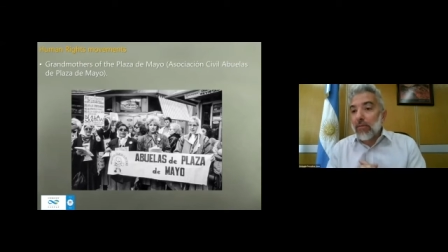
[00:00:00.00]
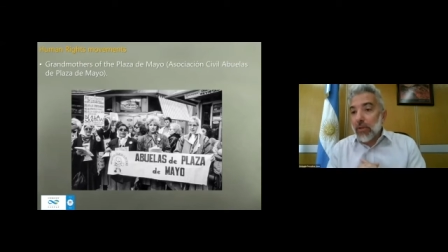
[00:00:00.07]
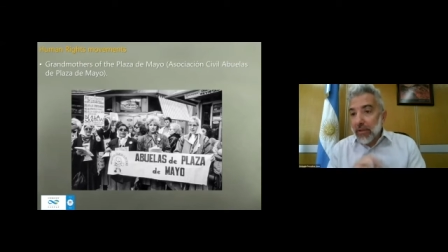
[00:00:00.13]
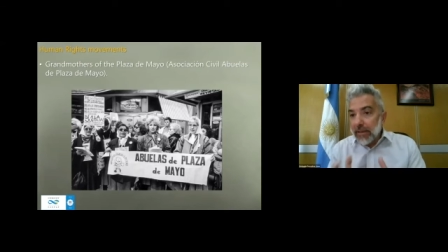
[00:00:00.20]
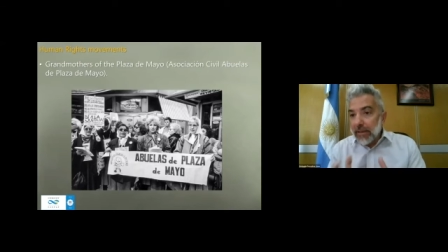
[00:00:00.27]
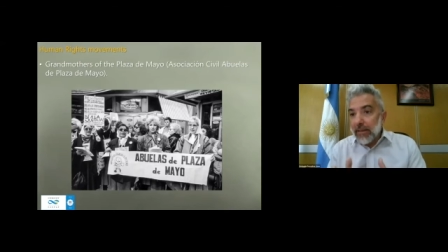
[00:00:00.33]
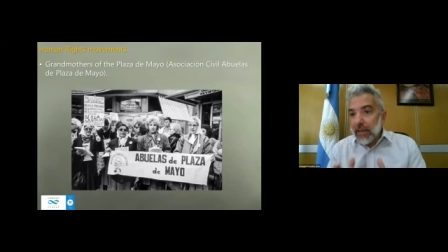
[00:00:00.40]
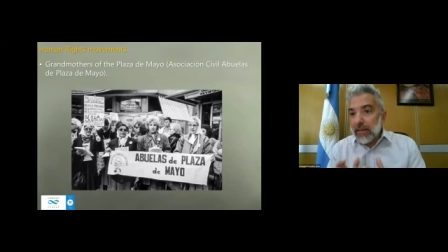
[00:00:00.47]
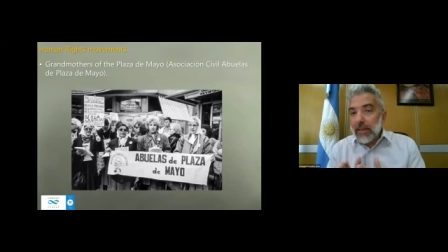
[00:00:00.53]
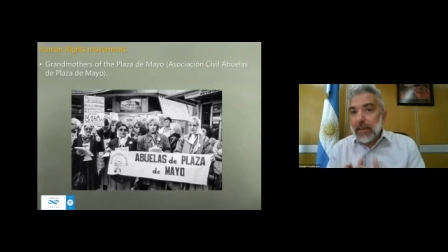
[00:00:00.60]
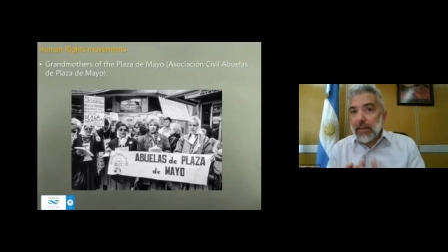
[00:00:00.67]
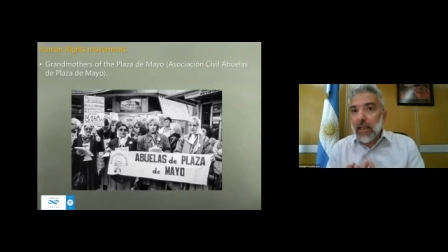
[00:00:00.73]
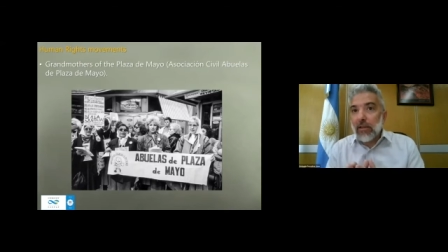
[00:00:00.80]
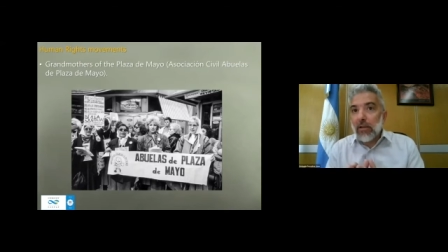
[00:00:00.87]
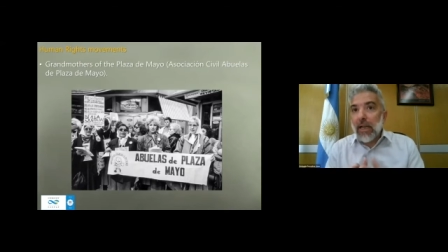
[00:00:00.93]
for instance,
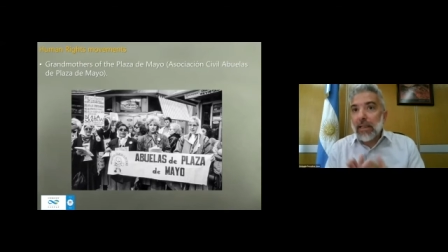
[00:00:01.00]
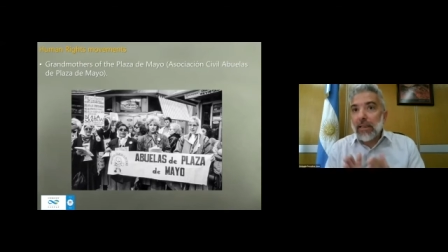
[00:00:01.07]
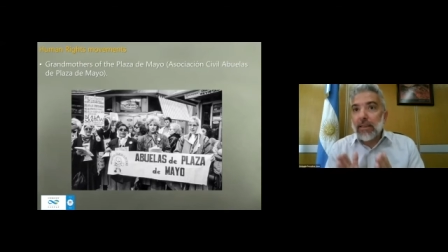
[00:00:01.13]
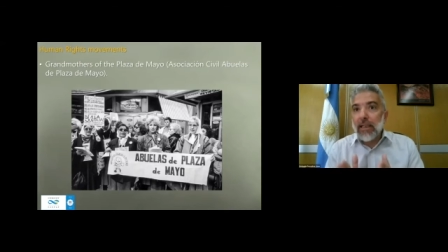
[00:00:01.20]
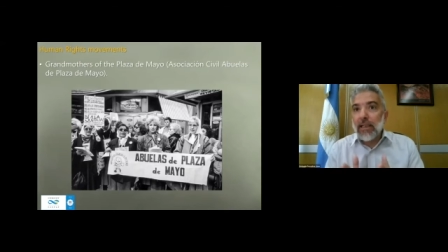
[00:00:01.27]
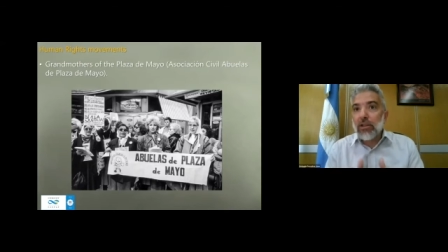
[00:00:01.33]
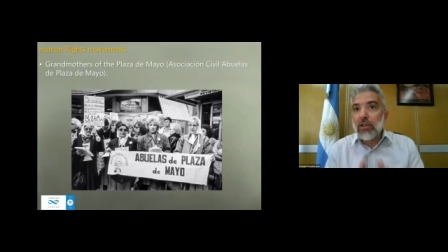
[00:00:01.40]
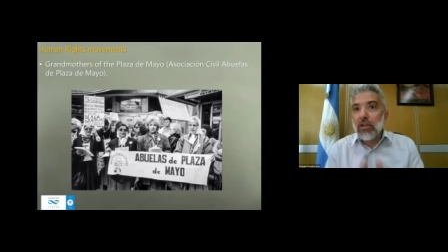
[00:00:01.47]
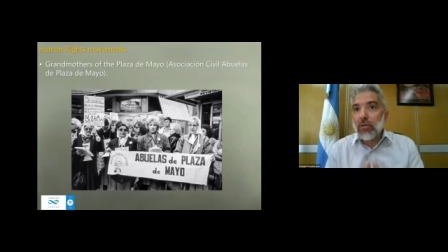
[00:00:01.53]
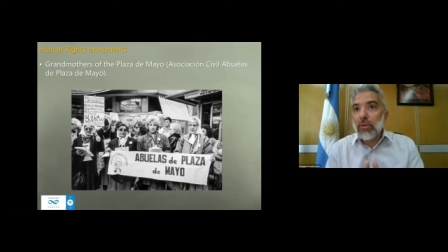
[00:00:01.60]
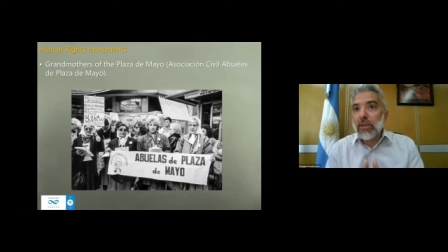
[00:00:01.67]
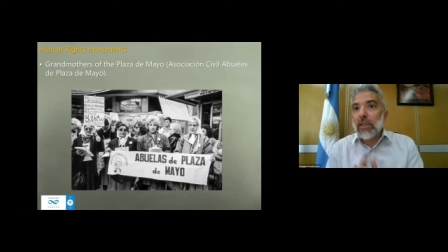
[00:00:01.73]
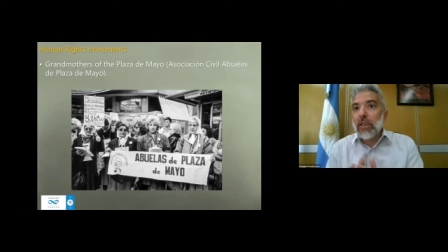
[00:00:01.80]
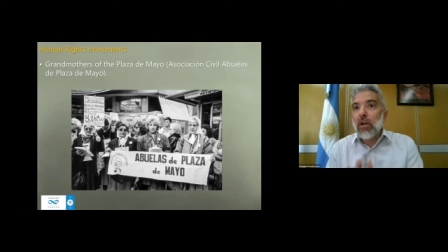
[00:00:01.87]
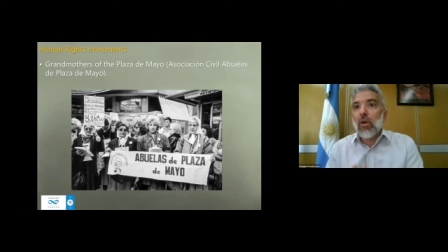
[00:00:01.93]
is an organization
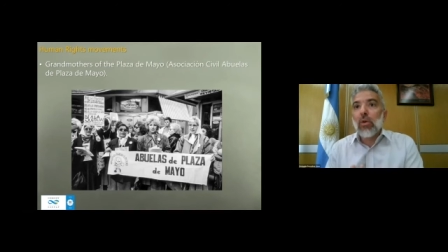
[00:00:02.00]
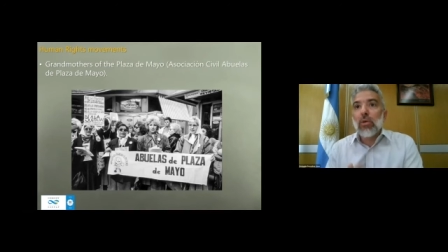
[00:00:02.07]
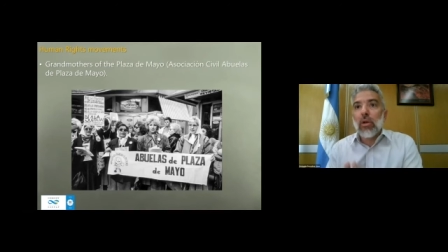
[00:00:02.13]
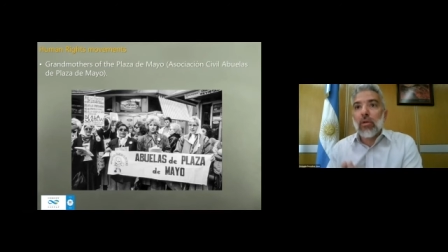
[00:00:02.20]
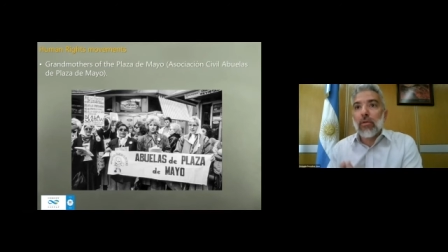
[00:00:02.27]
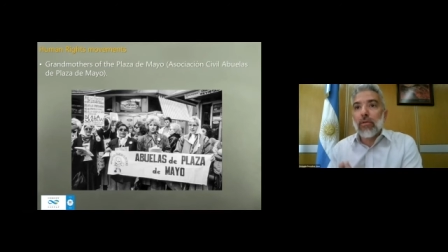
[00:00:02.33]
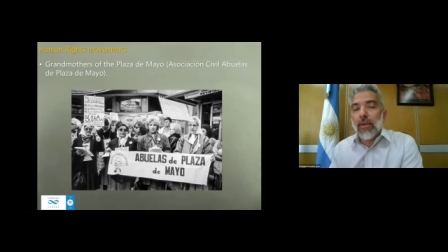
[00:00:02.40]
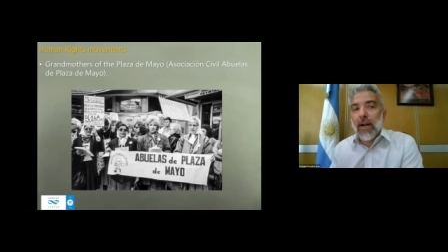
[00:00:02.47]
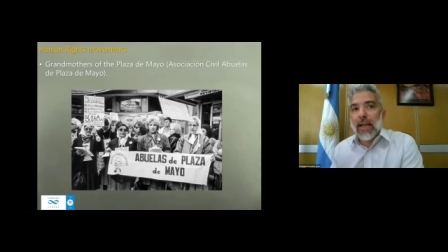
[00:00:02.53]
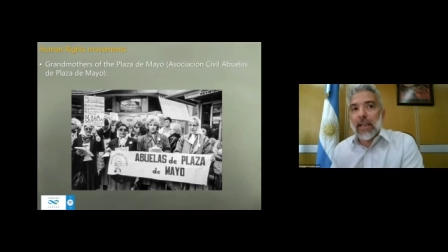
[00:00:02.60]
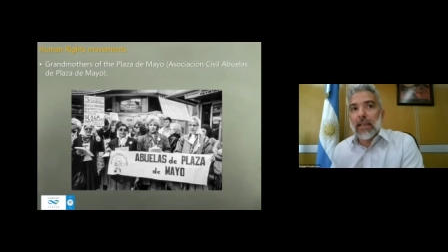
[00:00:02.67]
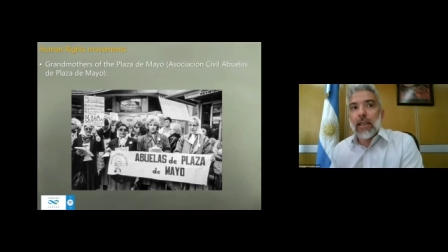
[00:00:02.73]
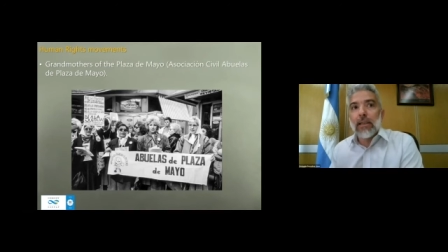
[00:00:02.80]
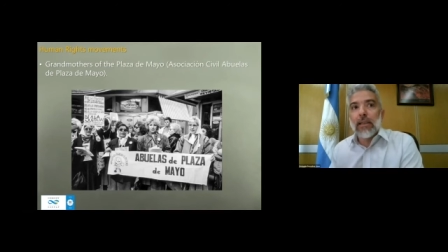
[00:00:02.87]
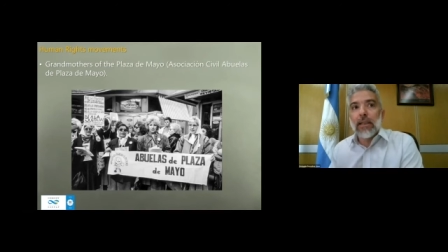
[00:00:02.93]
with the goal of
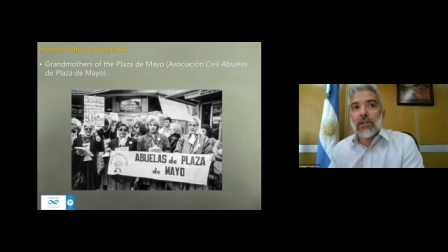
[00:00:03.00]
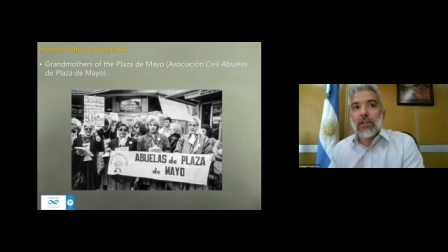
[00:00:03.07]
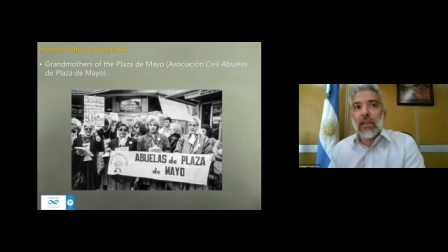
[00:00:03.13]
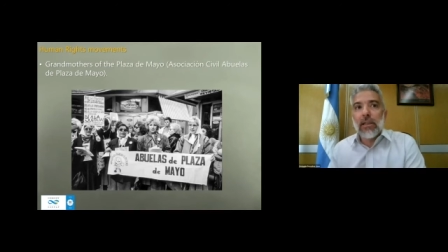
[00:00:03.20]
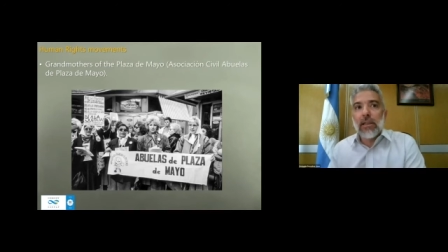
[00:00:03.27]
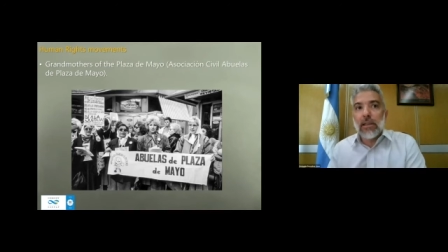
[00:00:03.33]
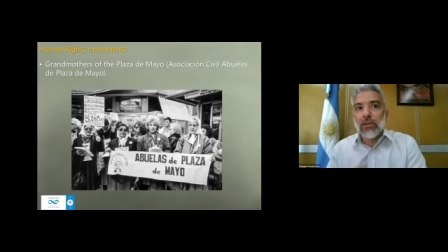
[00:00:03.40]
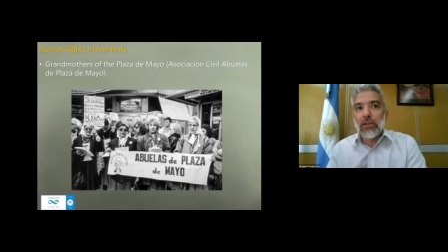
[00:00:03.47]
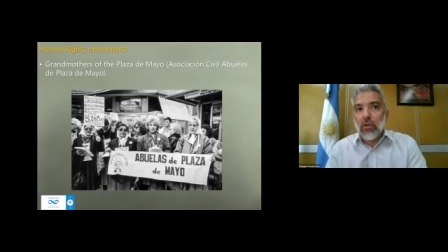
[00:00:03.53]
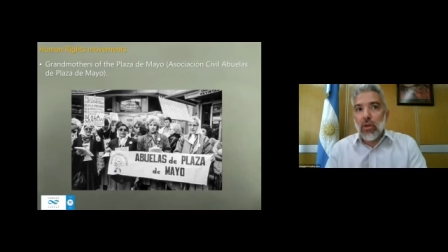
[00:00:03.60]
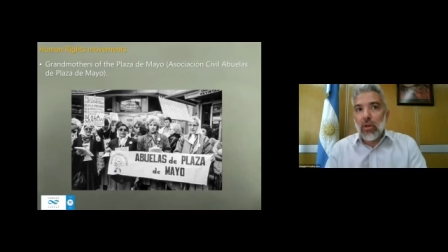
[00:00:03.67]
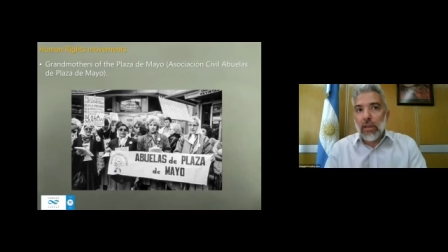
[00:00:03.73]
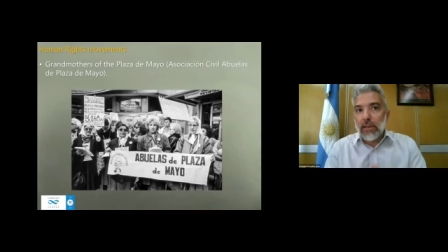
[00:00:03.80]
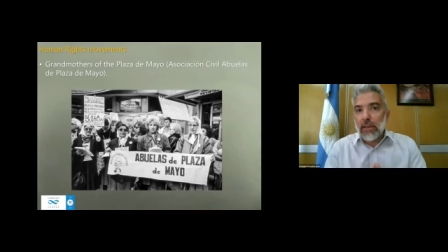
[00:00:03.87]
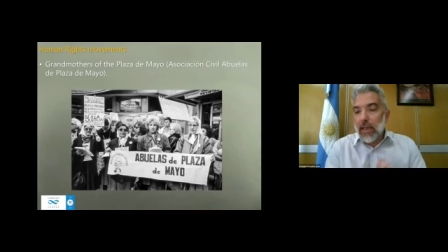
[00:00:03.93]
finding the children
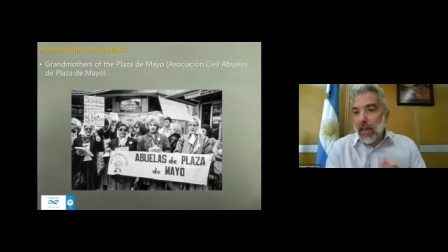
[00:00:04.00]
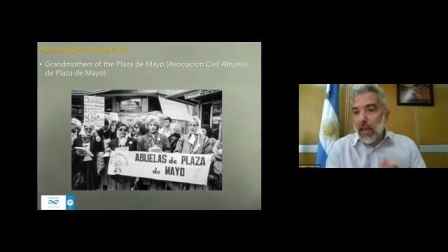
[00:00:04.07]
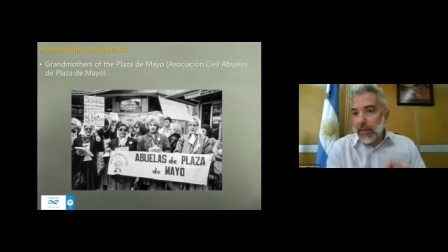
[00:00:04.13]
stolen